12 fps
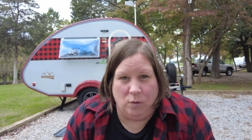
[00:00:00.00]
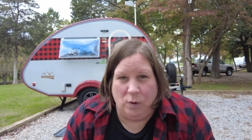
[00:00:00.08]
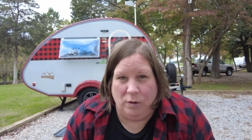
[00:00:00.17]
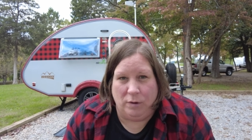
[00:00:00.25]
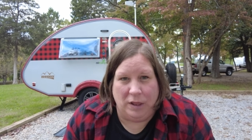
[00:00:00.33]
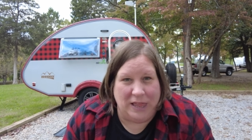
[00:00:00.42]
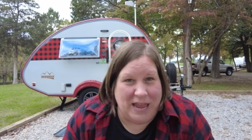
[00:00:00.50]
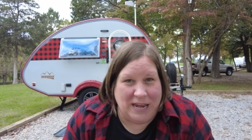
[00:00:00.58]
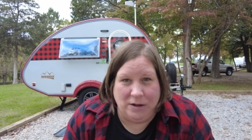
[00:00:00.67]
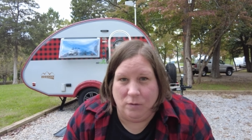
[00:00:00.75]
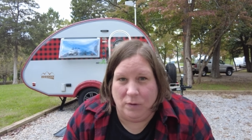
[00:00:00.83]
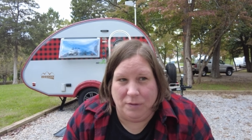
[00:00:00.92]
that we were
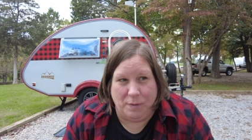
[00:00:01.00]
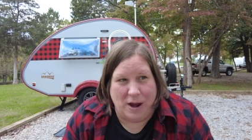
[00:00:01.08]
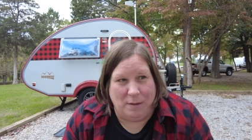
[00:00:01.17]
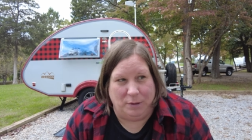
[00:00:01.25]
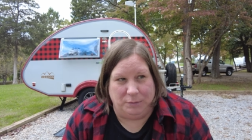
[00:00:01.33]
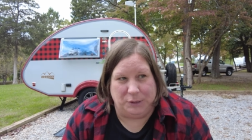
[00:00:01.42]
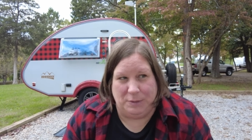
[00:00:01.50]
laden with problems.